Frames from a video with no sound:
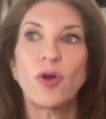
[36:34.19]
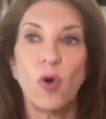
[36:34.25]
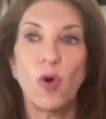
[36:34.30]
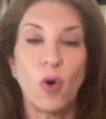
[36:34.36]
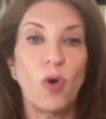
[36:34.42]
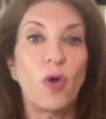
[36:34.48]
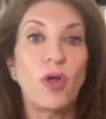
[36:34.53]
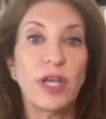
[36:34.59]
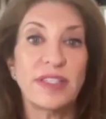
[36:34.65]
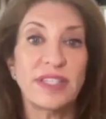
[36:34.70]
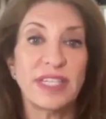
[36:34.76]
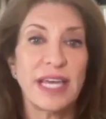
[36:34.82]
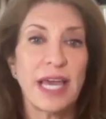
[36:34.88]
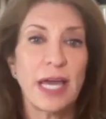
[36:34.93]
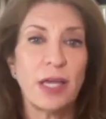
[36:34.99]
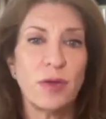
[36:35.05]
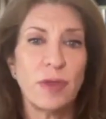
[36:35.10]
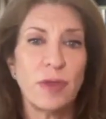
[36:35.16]
goal is to
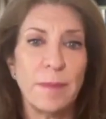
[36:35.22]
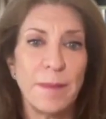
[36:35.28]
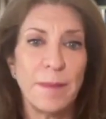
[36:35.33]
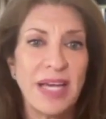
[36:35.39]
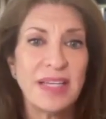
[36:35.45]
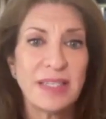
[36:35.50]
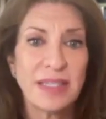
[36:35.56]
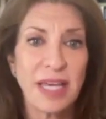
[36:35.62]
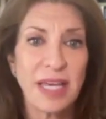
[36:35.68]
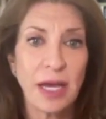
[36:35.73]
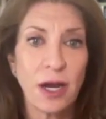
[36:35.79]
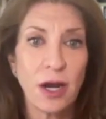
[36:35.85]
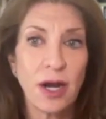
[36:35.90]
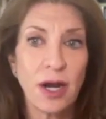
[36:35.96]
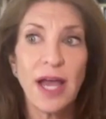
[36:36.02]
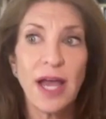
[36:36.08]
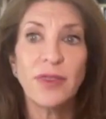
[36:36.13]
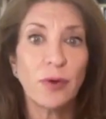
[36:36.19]
get you the best
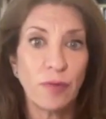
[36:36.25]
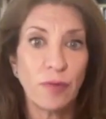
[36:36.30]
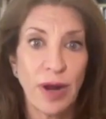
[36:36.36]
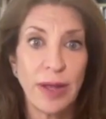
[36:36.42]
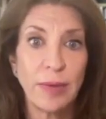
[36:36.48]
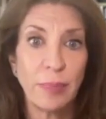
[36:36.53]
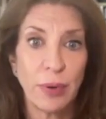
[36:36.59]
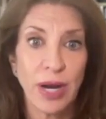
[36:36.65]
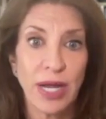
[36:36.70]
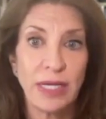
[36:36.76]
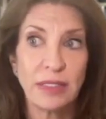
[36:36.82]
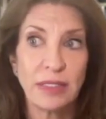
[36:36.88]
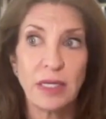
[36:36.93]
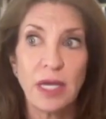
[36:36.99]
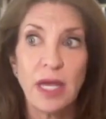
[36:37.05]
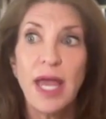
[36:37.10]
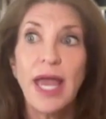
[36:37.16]
care at the right price.